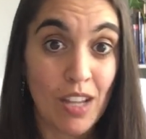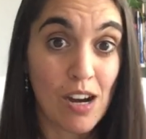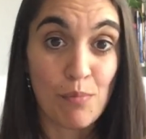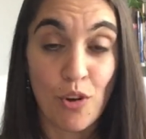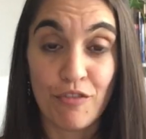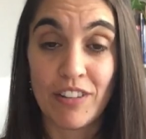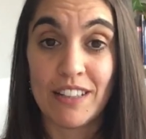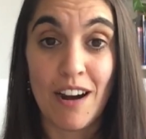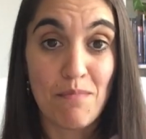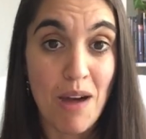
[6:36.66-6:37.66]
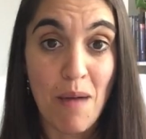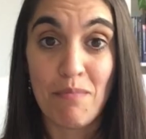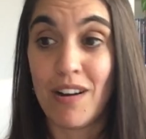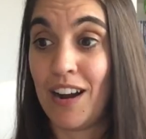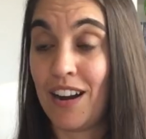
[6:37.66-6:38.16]
our boyfriend, our
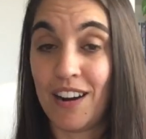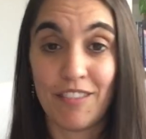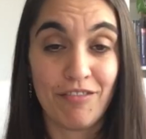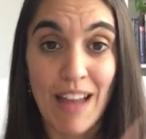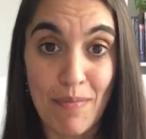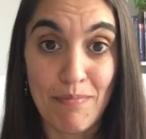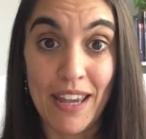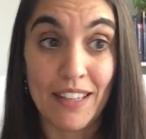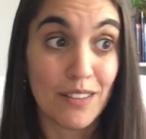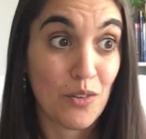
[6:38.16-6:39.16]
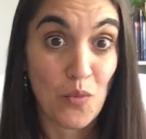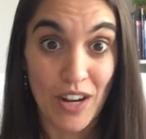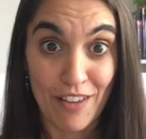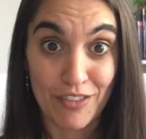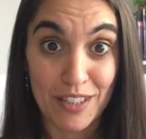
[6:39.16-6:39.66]
mom, our flatmate,
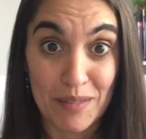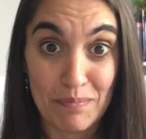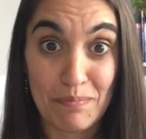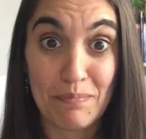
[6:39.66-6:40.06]
whatever,